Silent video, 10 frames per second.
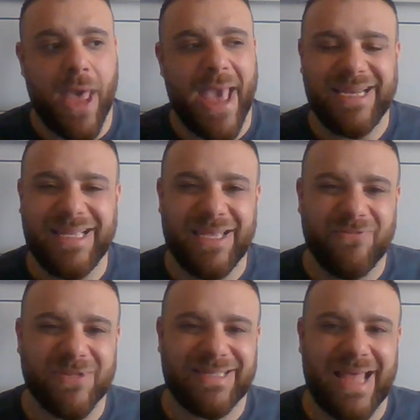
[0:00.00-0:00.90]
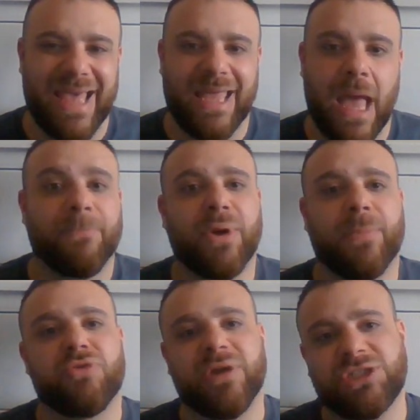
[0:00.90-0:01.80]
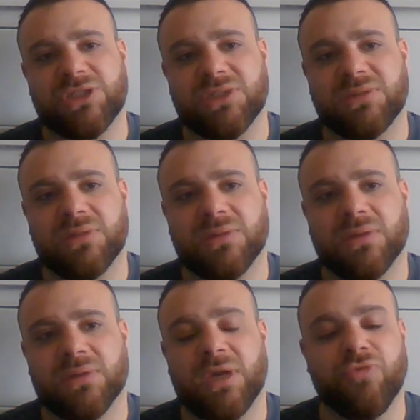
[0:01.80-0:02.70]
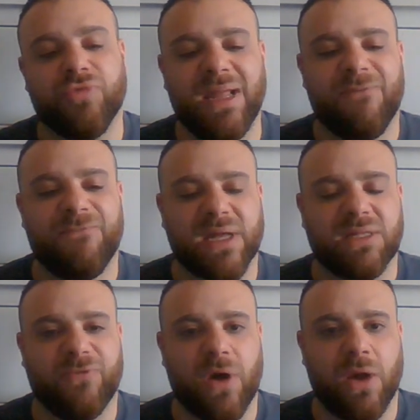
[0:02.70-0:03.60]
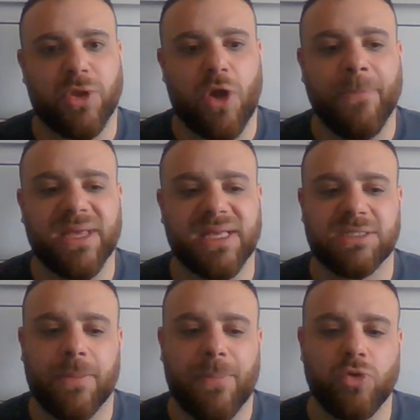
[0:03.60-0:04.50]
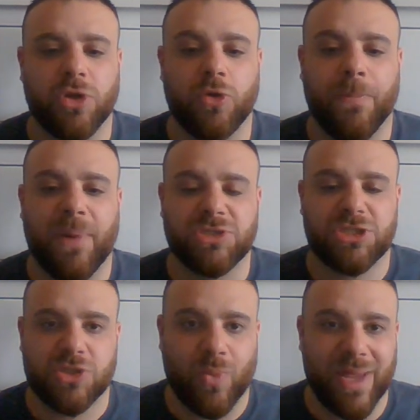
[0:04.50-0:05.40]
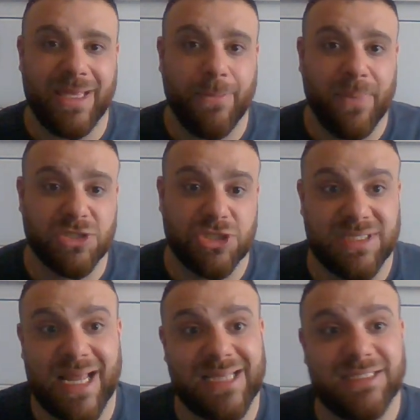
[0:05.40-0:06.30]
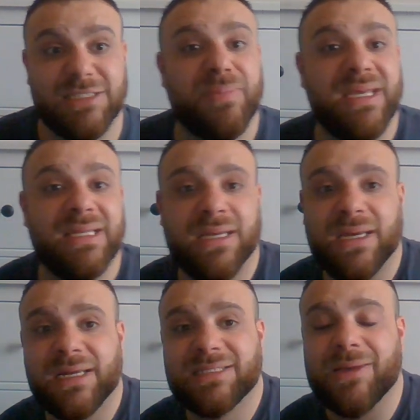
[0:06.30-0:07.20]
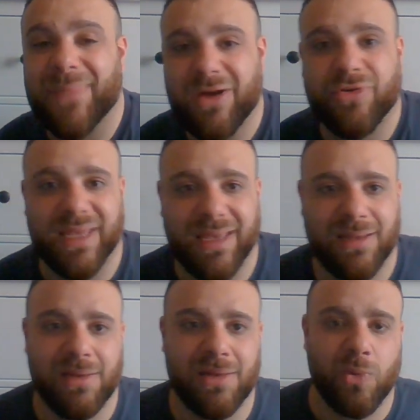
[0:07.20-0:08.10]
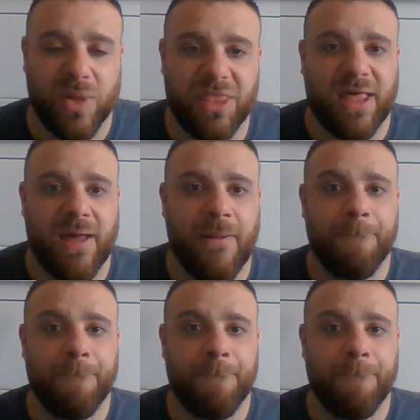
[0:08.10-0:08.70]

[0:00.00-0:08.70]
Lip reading: any given day and preparation can really affect the fight when you're up against an opponent who punches the way he punches and has the speed to marry it with that.